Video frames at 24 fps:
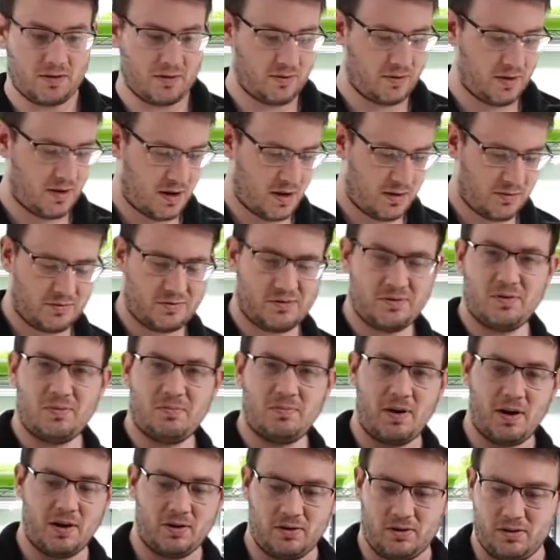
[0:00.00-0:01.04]
under there. There's no
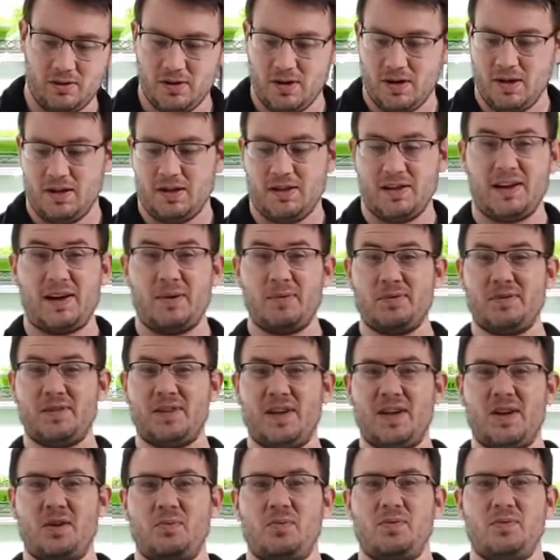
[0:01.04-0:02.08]
puddle. Like I was
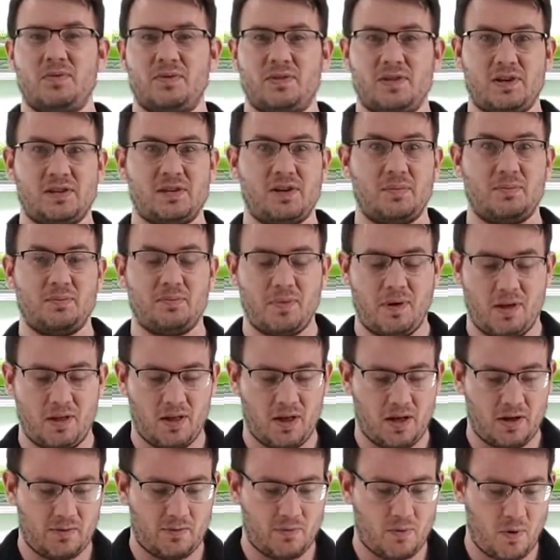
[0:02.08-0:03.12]
saying, sucks up a
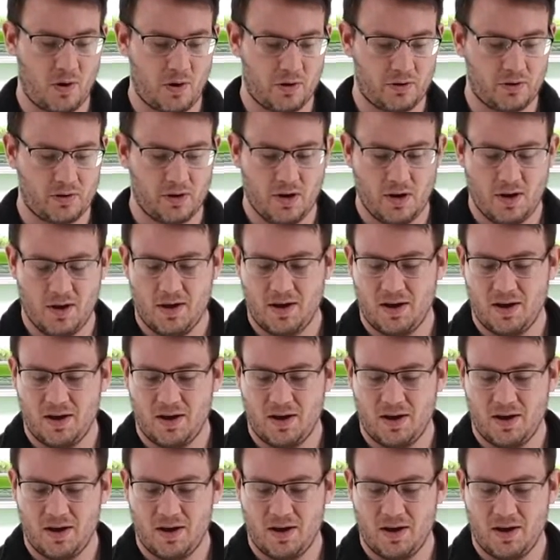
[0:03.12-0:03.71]
lot of water.